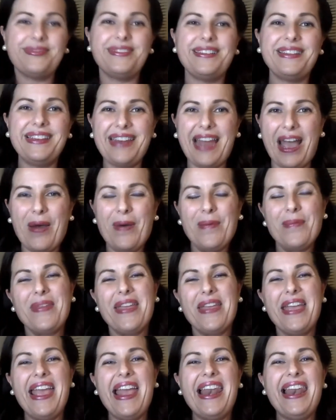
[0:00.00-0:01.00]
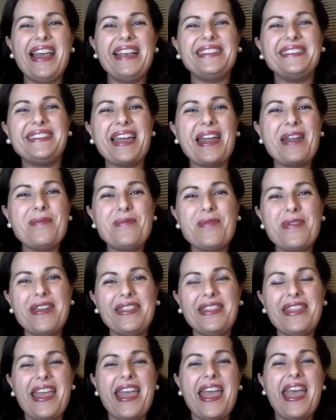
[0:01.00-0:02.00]
Now, let's start with
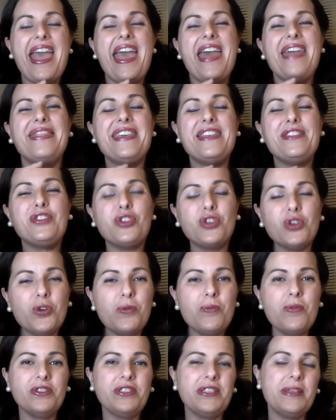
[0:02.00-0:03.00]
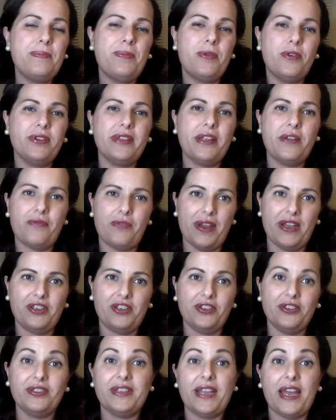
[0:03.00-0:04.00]
the two most important
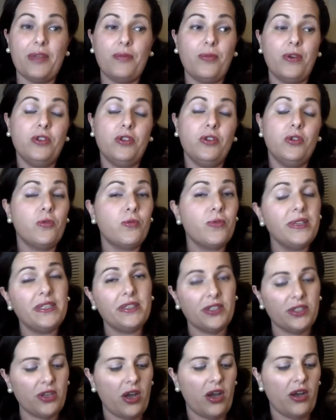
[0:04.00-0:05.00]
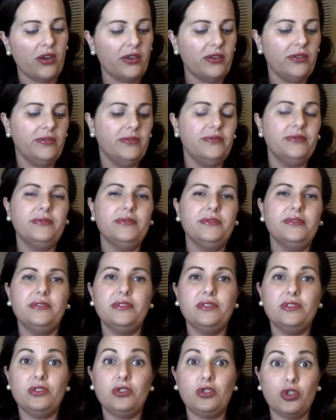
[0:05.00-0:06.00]
ratios that when you read stock,
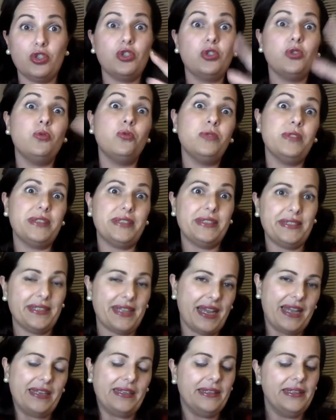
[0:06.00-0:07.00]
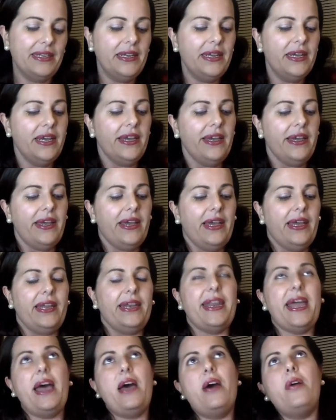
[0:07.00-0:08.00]
you should understand.
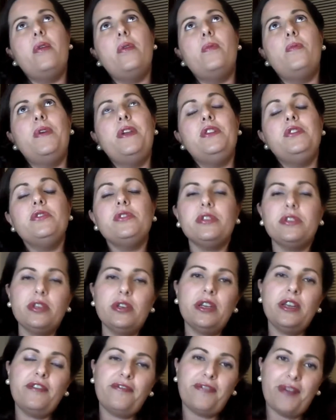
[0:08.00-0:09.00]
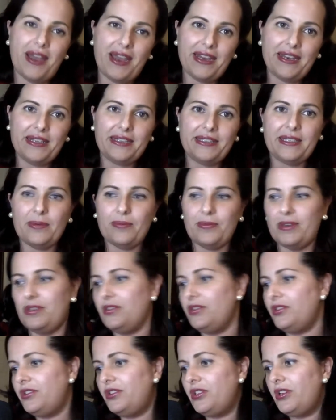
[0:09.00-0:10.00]
Now, when you study finance and when
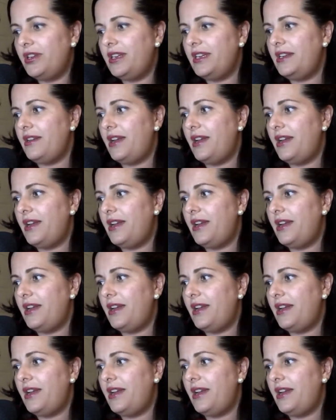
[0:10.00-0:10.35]
you studied